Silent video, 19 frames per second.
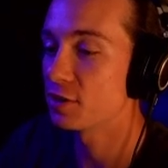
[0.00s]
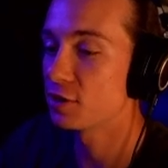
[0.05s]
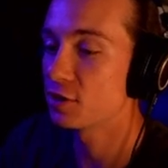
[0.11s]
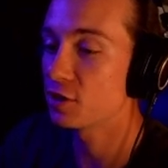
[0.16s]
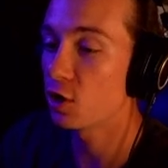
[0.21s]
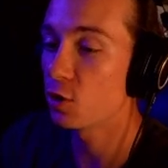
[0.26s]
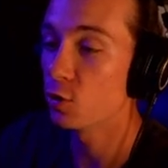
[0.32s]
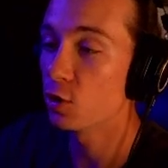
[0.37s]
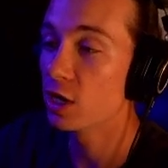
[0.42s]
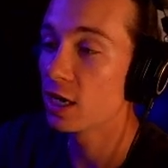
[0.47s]

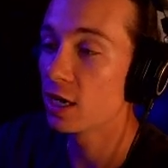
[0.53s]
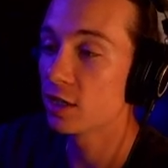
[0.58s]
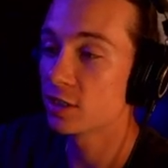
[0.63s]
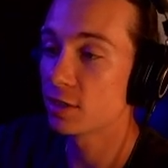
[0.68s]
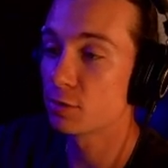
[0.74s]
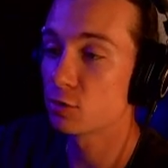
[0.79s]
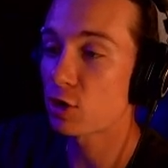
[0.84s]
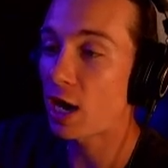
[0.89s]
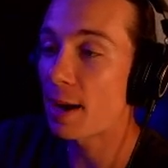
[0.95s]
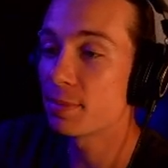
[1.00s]
So
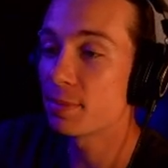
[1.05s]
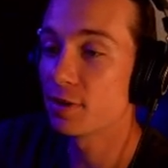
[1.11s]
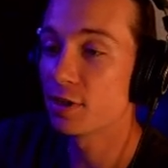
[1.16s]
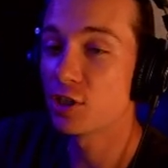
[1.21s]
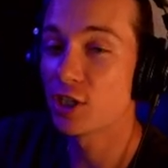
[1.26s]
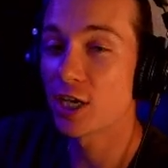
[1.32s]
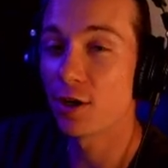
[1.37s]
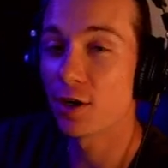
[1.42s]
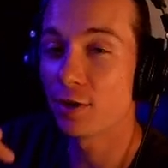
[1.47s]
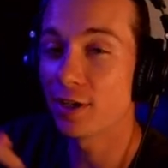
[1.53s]
subscribe to the
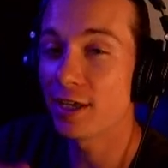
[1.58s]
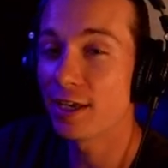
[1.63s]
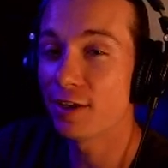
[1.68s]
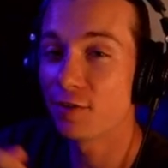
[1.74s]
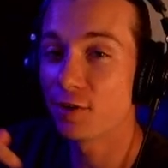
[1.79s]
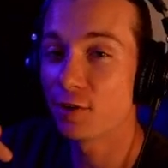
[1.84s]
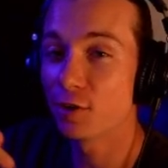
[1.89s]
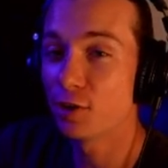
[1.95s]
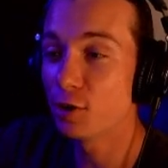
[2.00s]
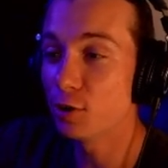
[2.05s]
channel if
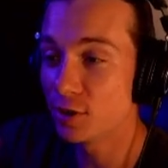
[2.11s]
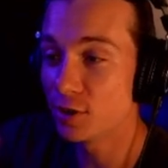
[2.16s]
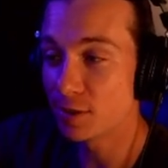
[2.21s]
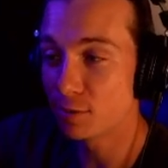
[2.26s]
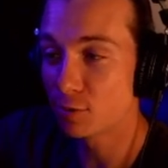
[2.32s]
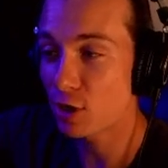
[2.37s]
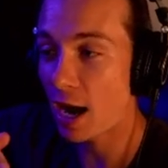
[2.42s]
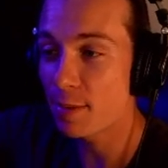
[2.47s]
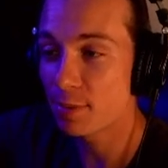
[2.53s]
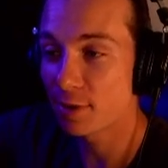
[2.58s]
you're new,
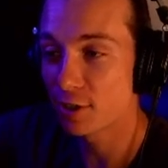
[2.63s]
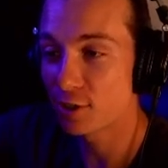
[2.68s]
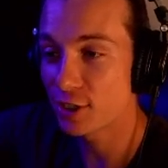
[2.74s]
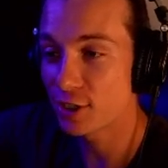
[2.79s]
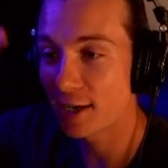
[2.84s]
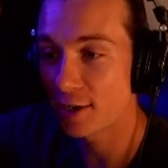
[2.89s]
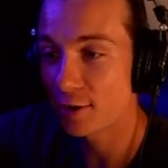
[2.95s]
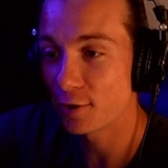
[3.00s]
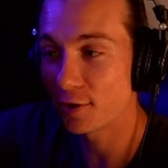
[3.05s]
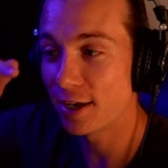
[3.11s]
subscribe to the
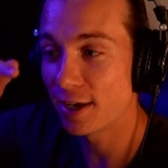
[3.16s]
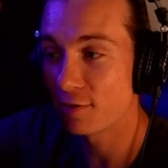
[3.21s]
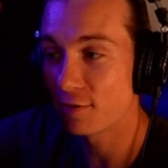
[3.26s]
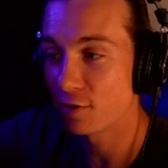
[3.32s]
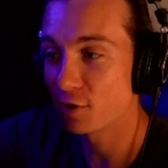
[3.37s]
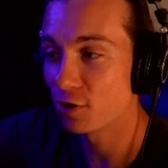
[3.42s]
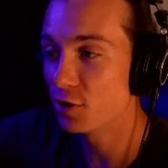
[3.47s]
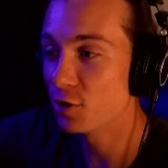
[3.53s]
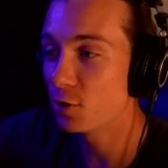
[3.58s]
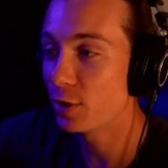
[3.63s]
channel if you're
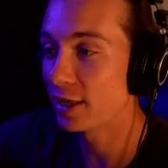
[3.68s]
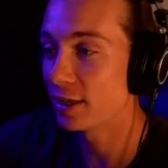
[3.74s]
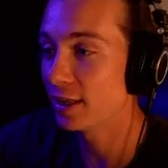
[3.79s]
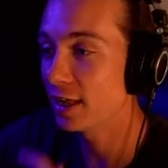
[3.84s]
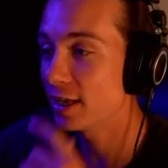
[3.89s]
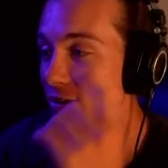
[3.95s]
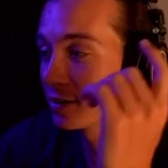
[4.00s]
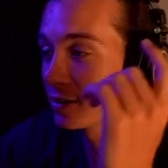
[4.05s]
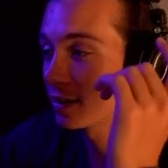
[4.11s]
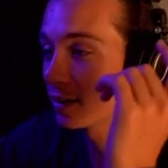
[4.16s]
new, and
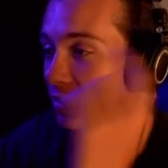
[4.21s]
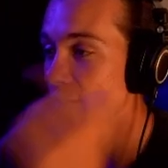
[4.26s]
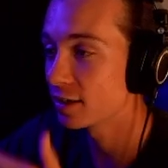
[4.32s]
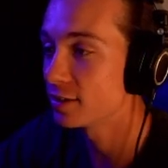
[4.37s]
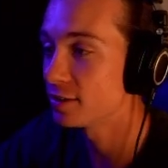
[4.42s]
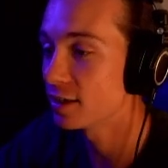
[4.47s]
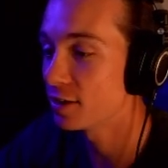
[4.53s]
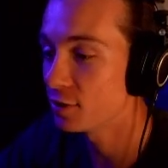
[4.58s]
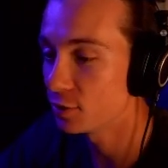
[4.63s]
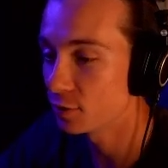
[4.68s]
let's
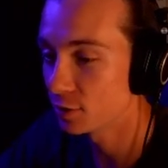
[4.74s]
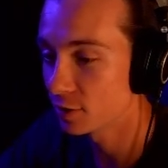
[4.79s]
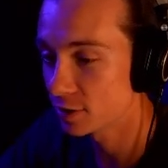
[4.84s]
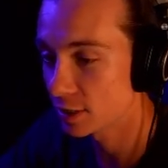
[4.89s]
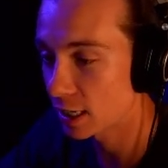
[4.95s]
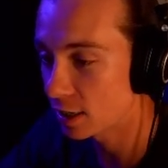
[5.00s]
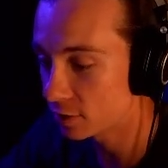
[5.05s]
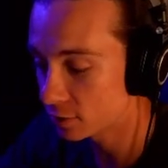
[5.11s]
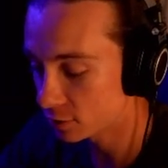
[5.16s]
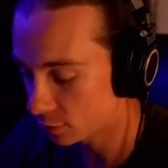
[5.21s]
continue. Let's
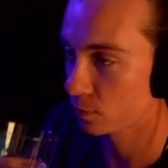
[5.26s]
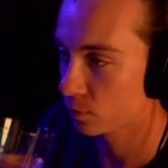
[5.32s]
get into it.